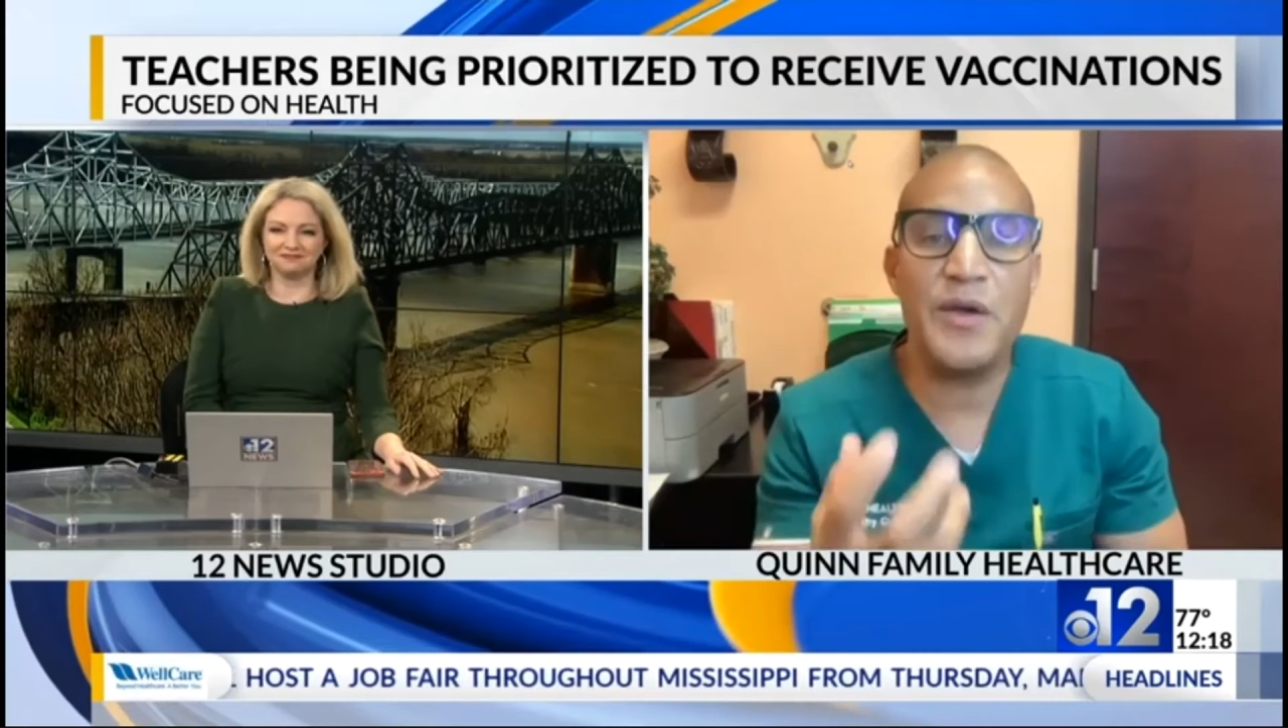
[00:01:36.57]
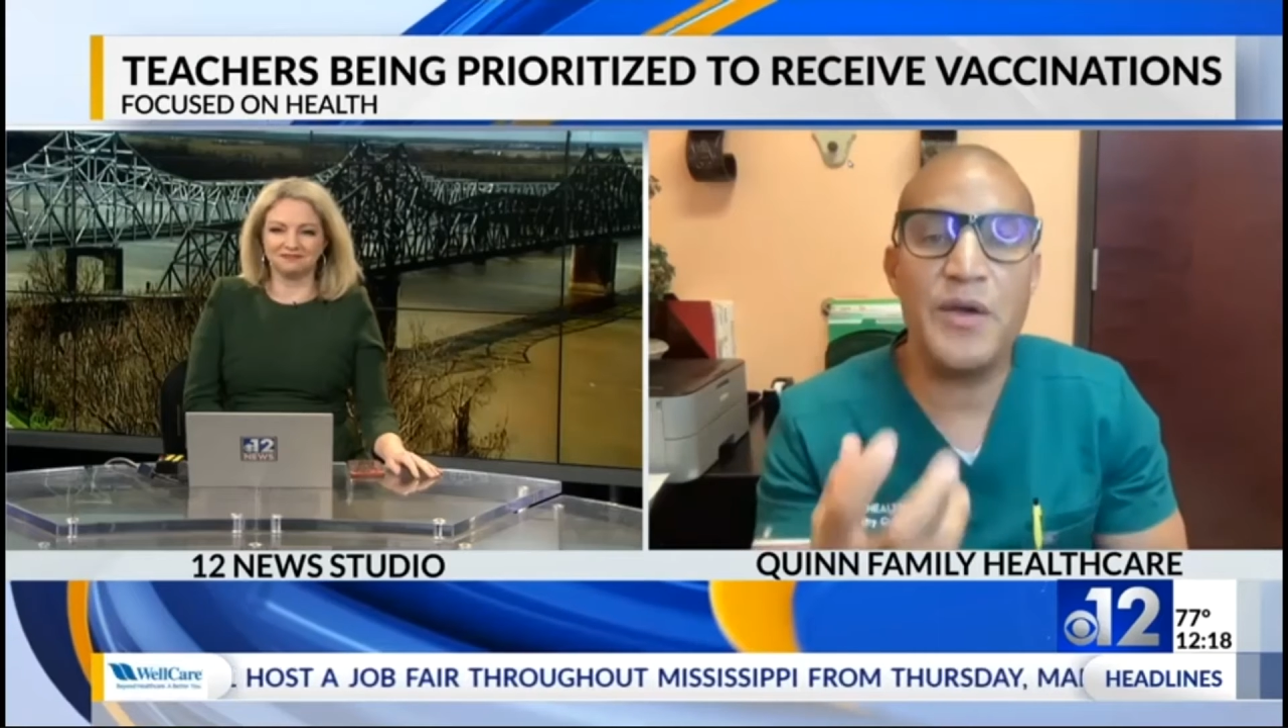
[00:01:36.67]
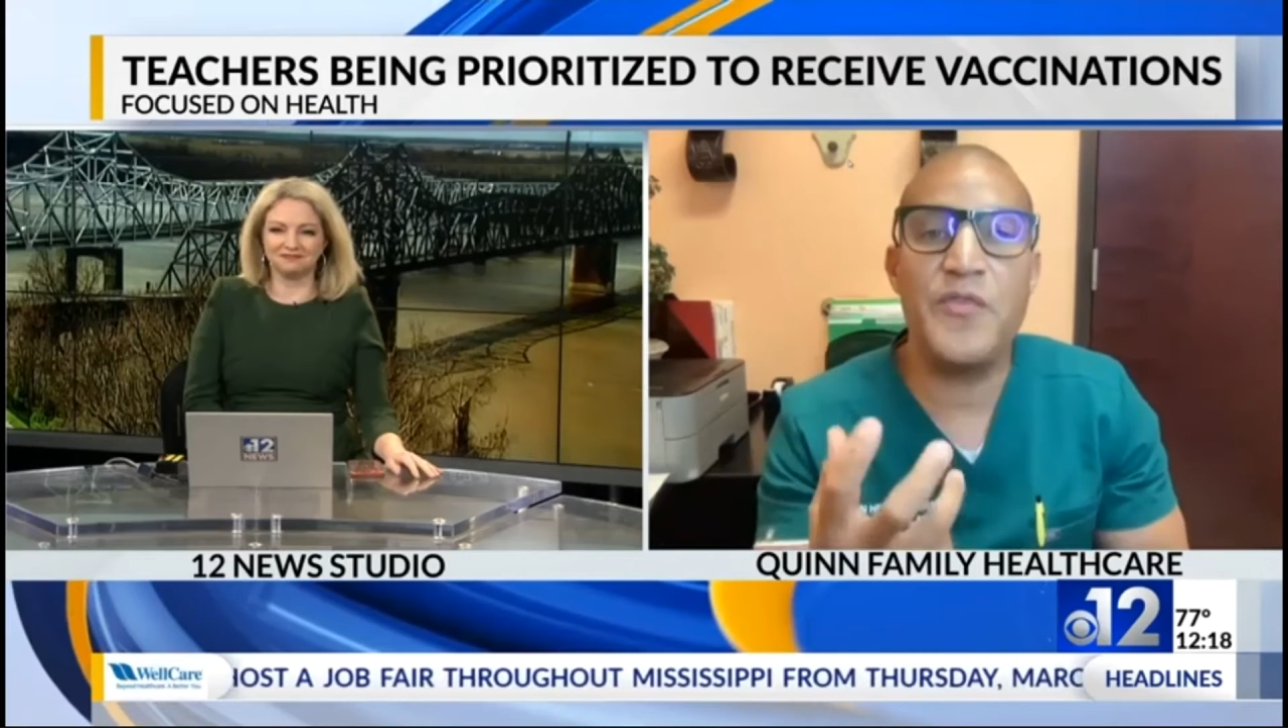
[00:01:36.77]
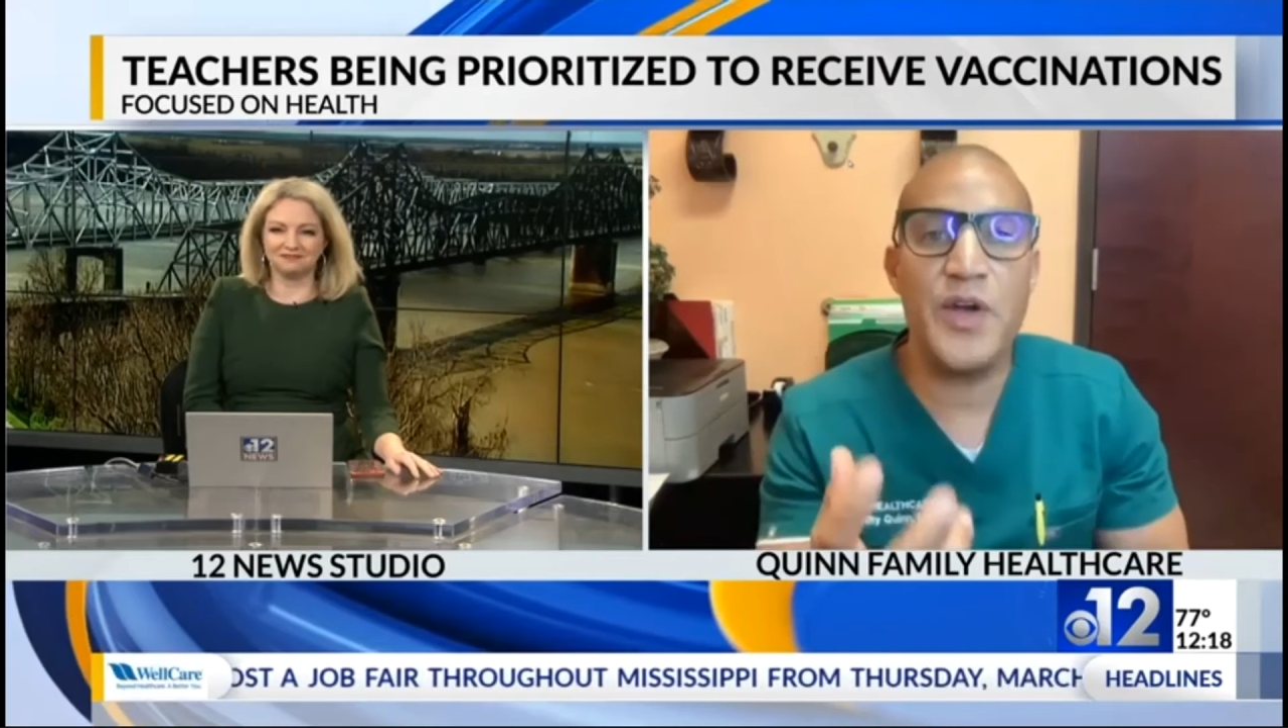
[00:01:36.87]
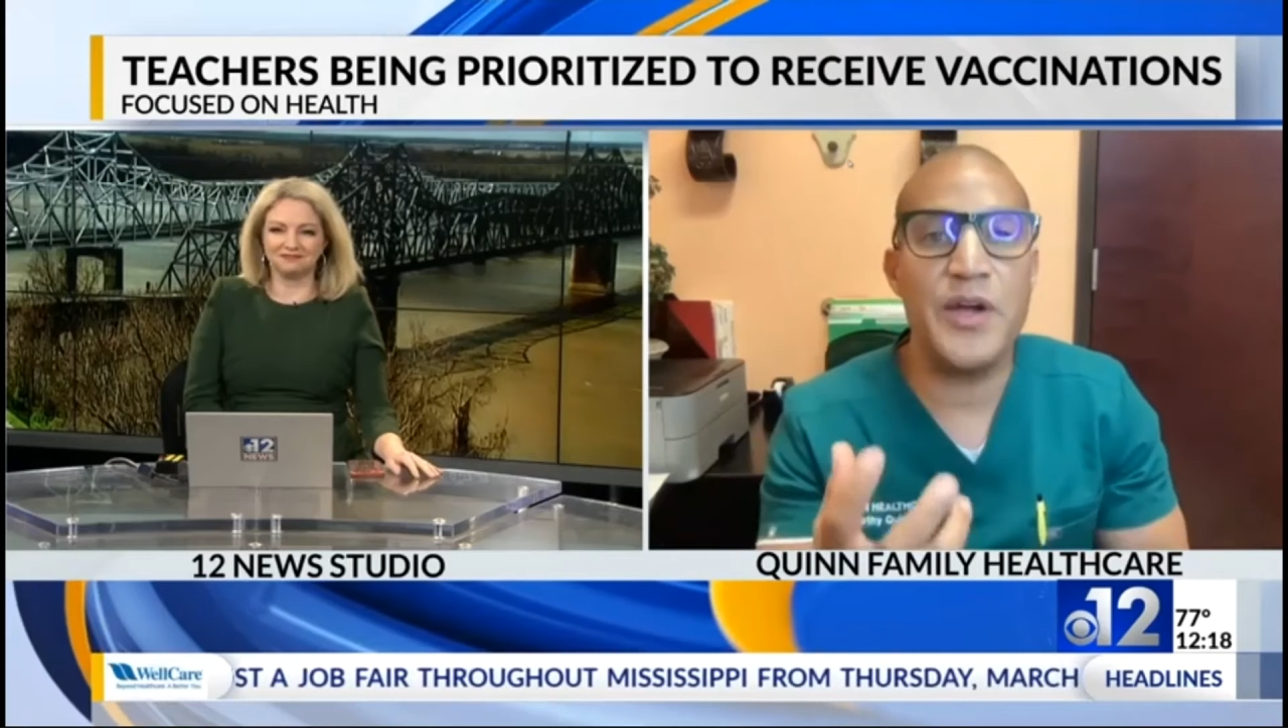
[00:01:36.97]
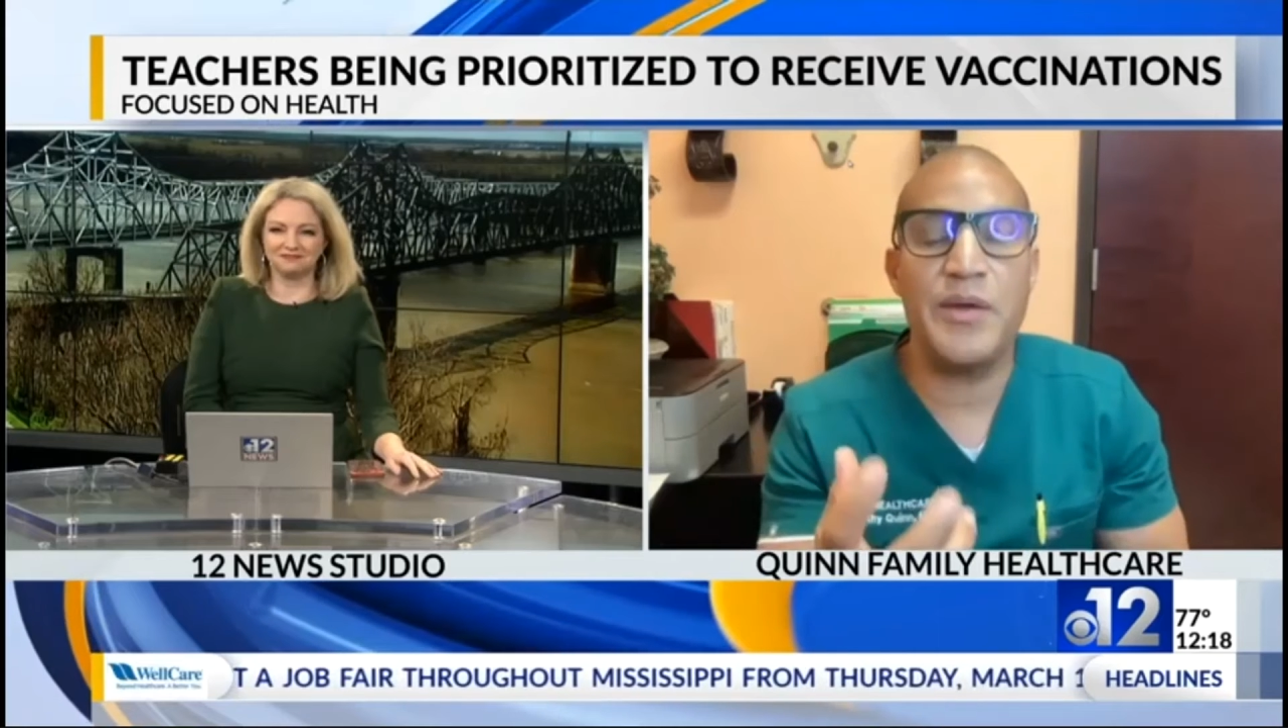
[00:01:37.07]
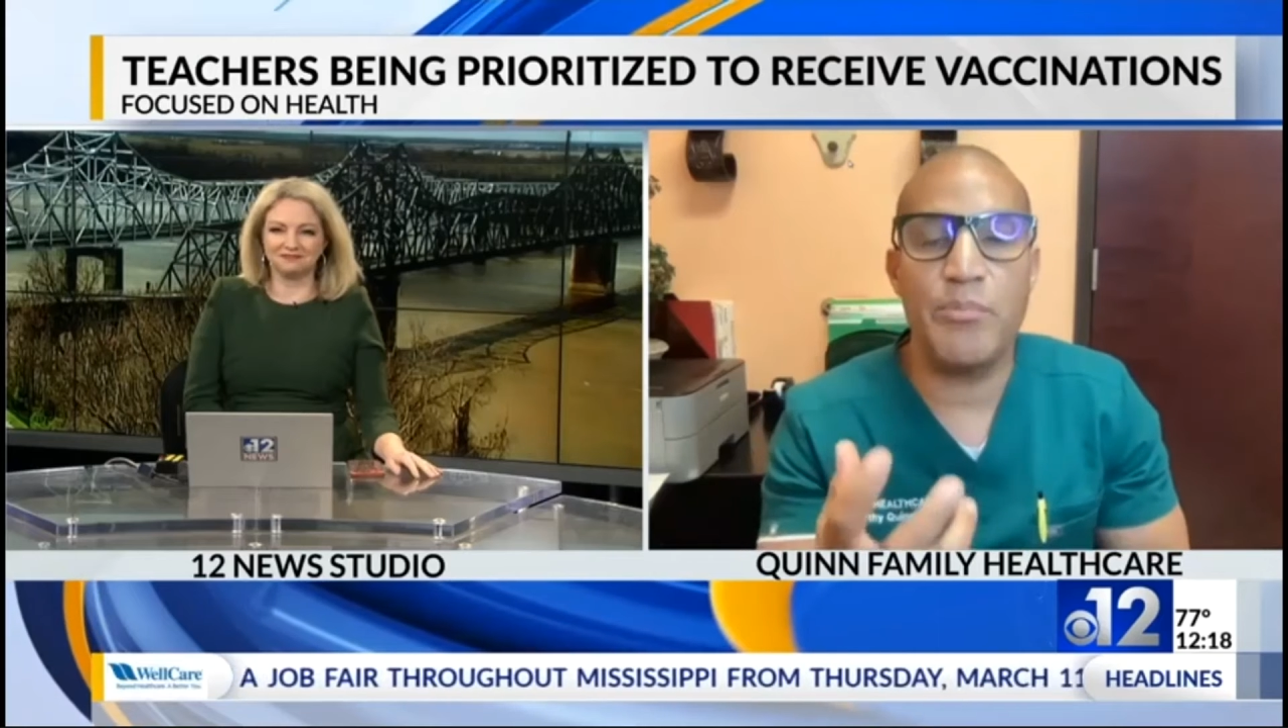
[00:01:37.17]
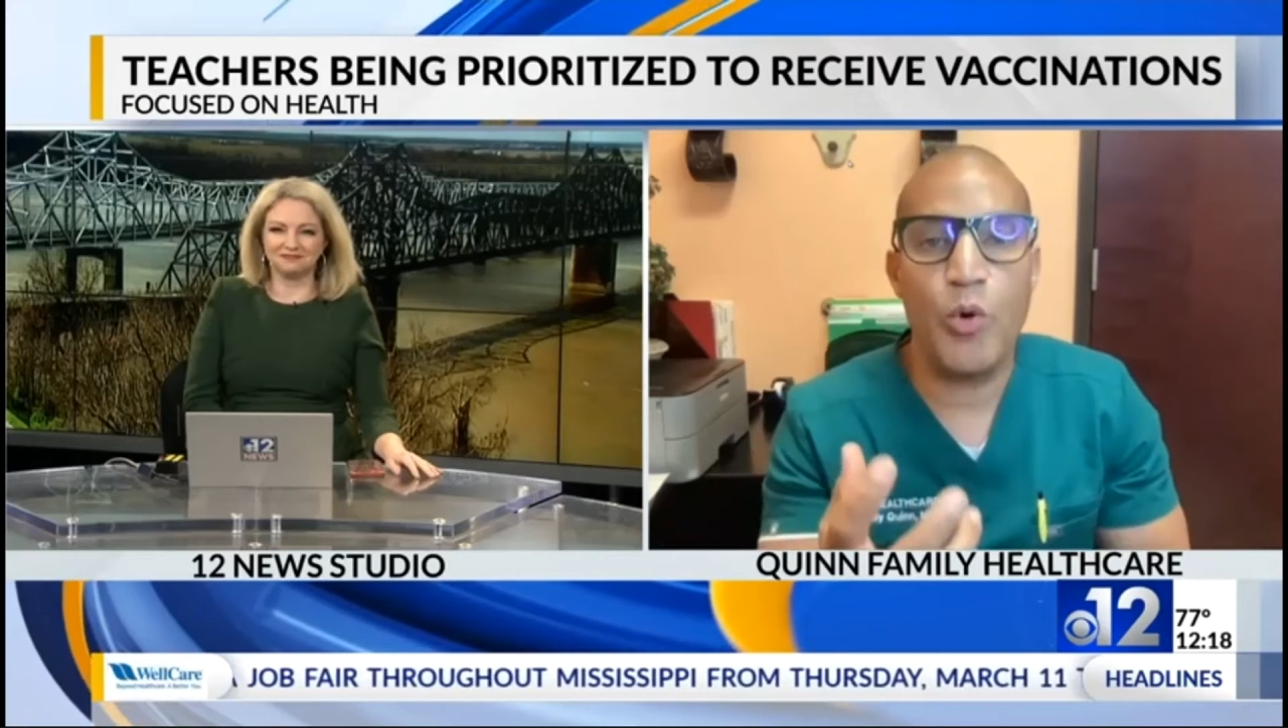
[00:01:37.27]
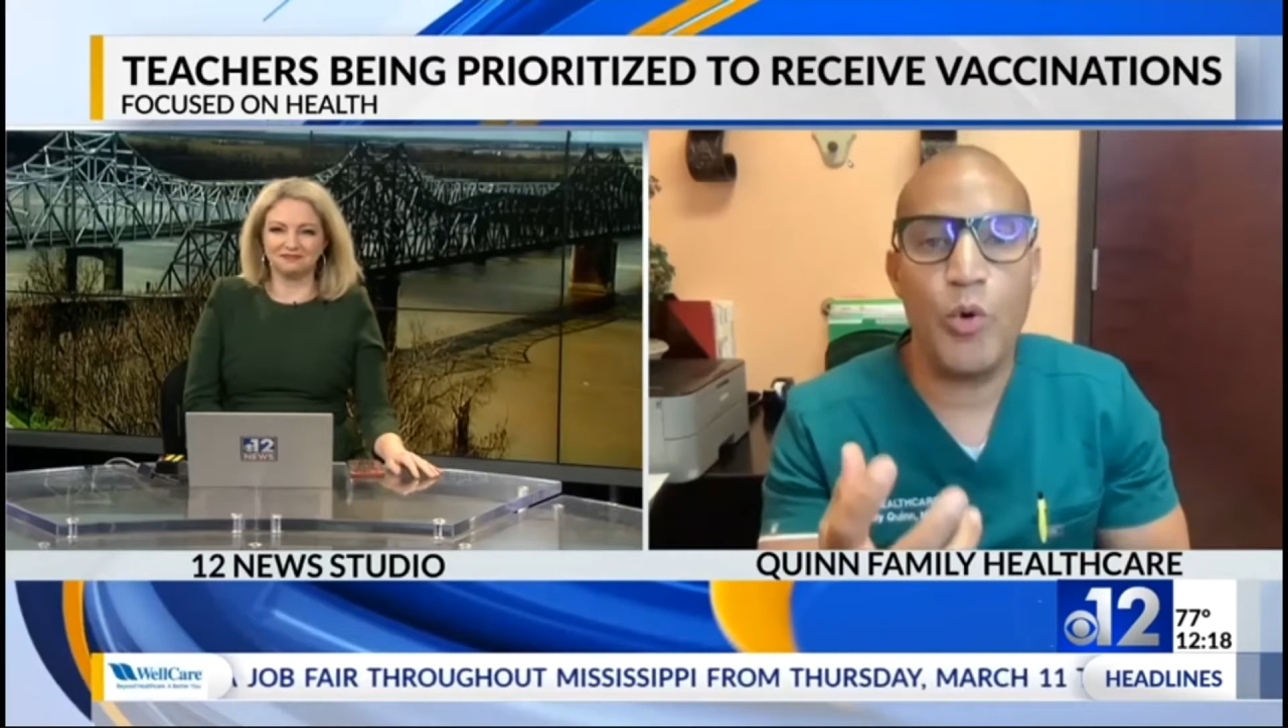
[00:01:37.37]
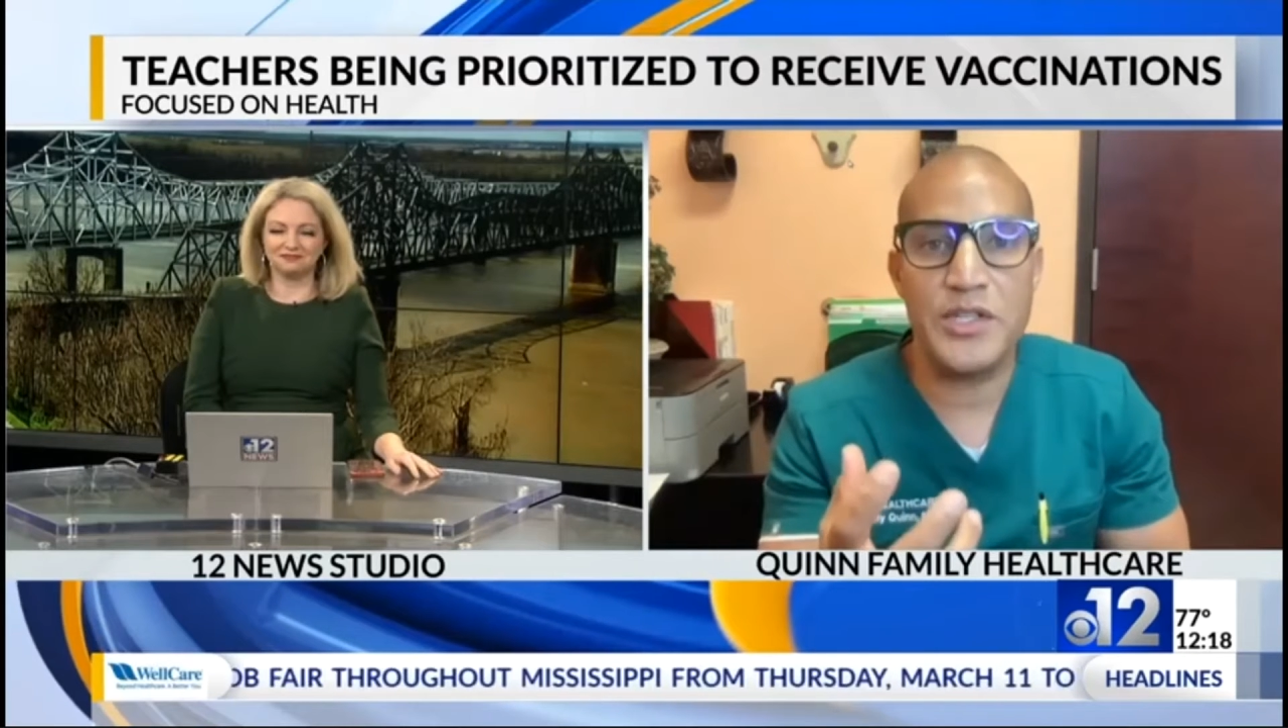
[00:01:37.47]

very important